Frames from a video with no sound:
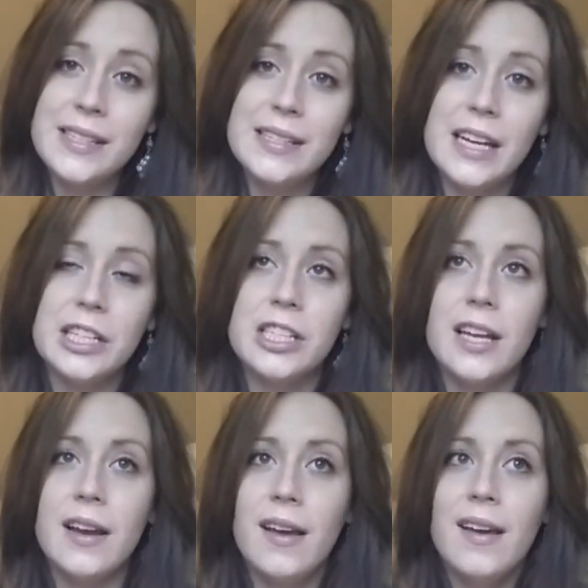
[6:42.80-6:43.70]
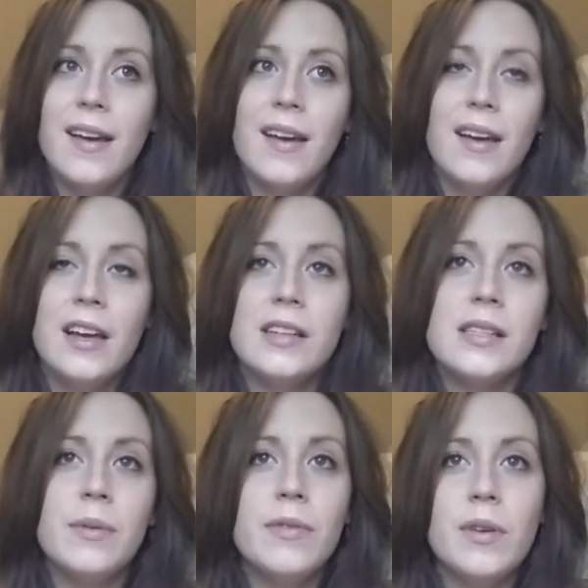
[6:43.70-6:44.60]
C-section,
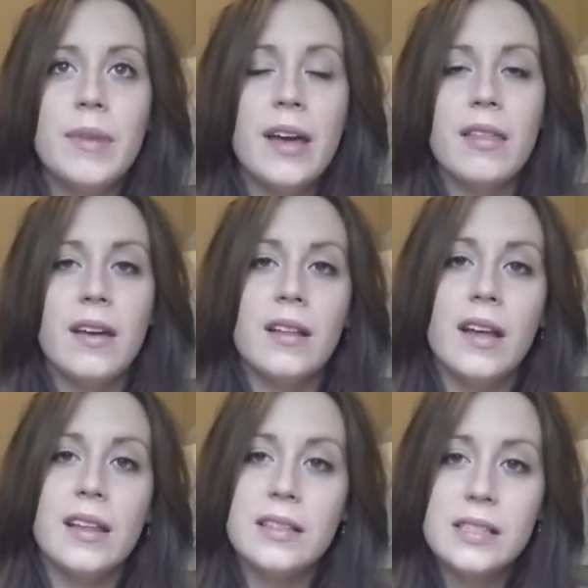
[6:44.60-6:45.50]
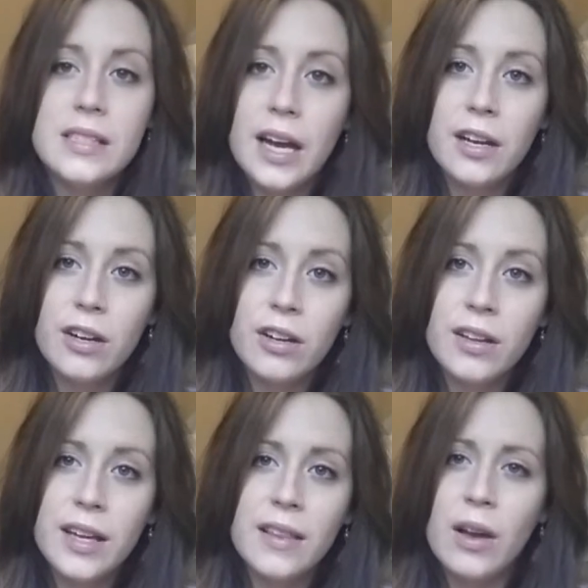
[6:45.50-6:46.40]
some of you might think like this is kind of
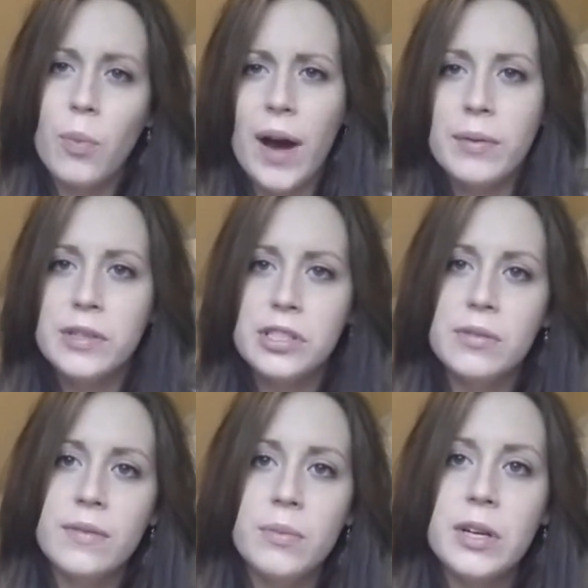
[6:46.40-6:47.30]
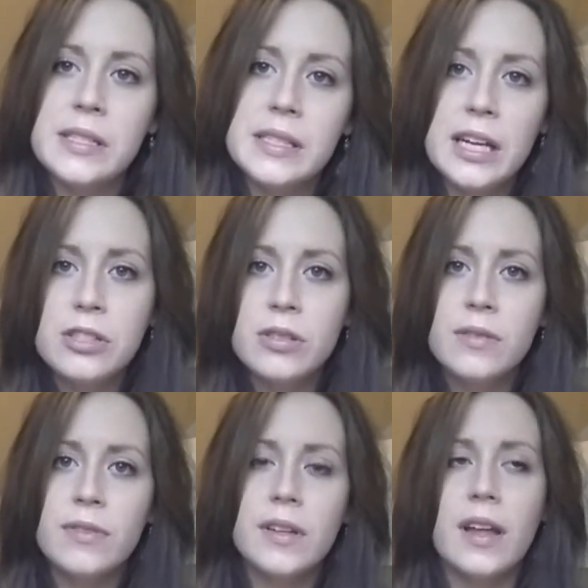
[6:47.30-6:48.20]
early, and like why would you even want to schedule
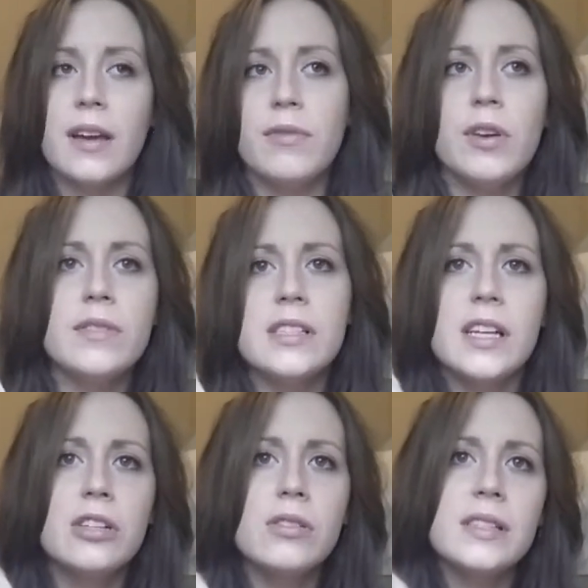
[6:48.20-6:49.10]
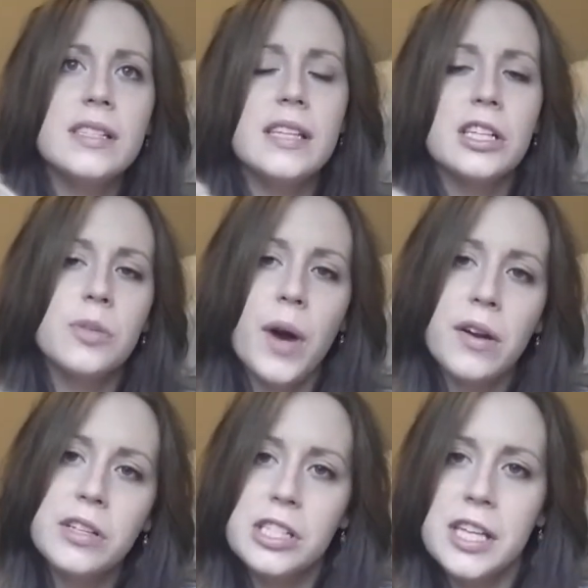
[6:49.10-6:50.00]
it for, like, if you have to schedule a C-section, why
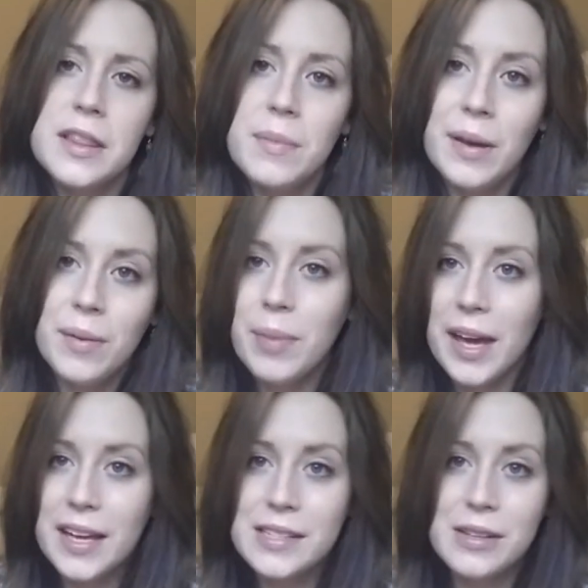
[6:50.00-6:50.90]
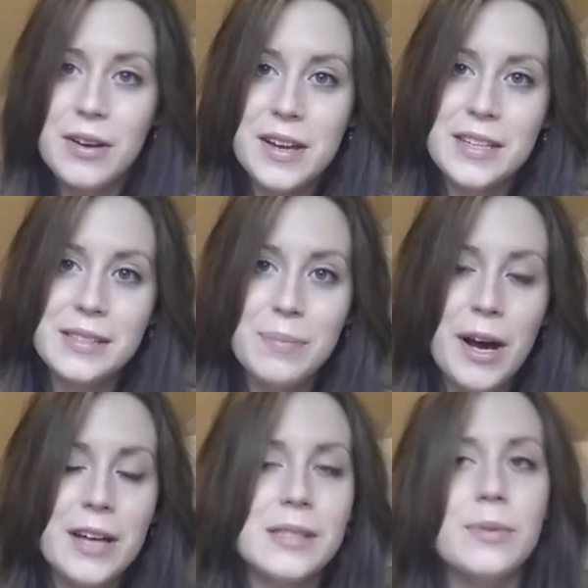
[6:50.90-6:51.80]
don't you just let the baby bake as long as
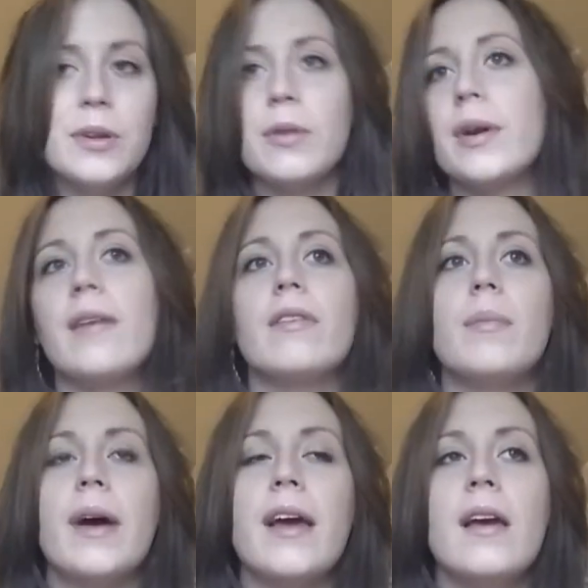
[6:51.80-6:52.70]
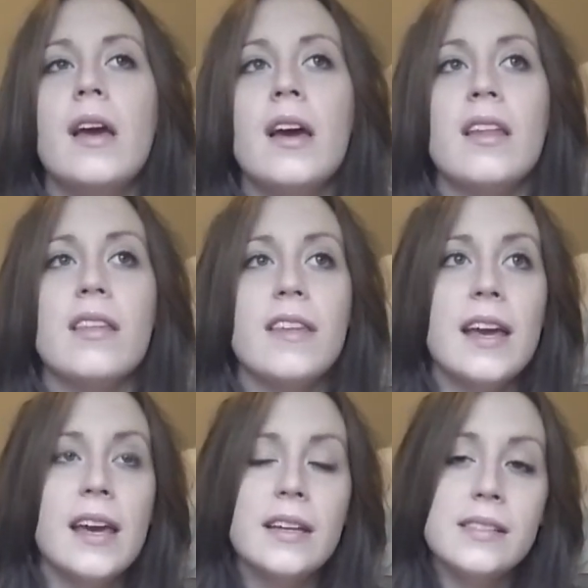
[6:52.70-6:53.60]
possible or whatever. But the
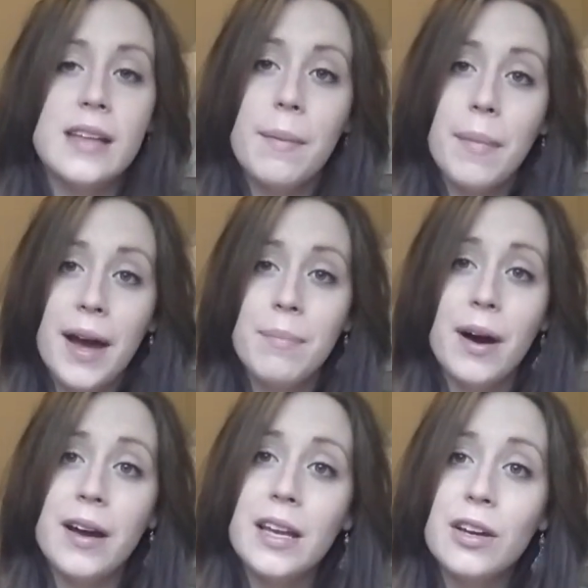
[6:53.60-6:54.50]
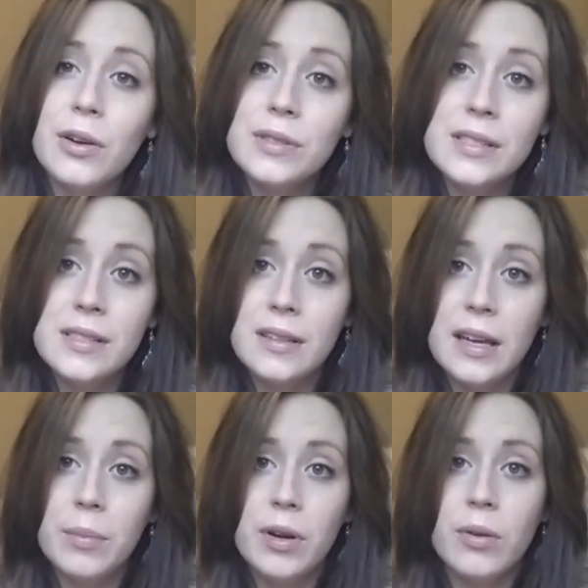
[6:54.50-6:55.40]
thing is that my body goes into
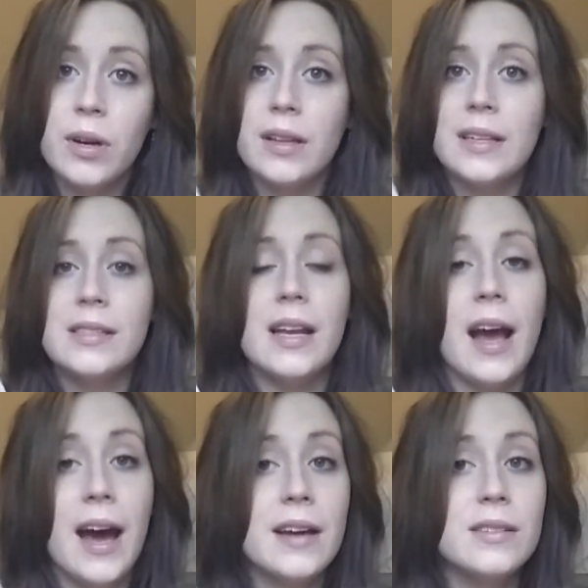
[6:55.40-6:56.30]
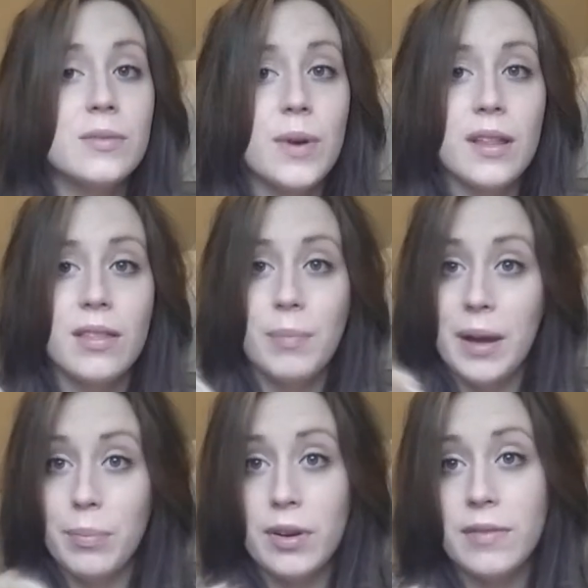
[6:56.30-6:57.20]
labor, or at least it has with
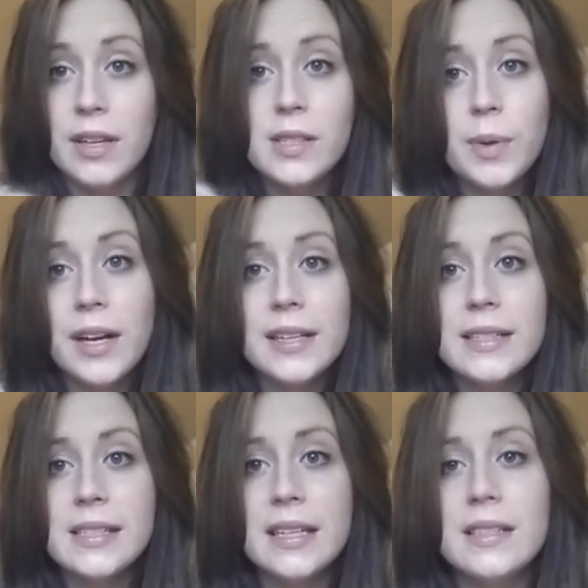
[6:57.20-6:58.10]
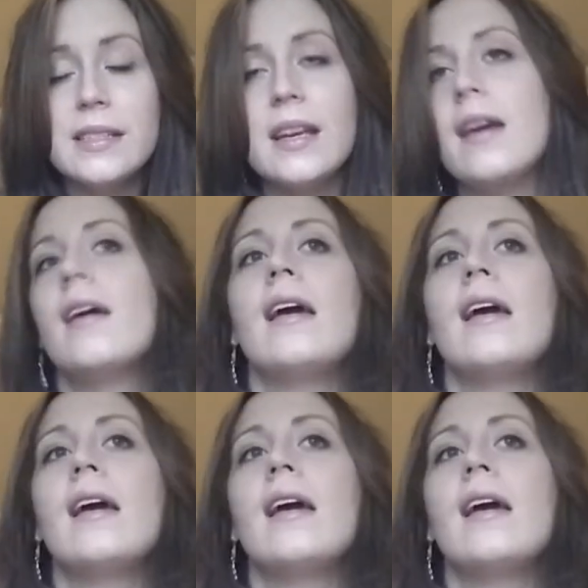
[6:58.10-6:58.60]
my previous pregnancies,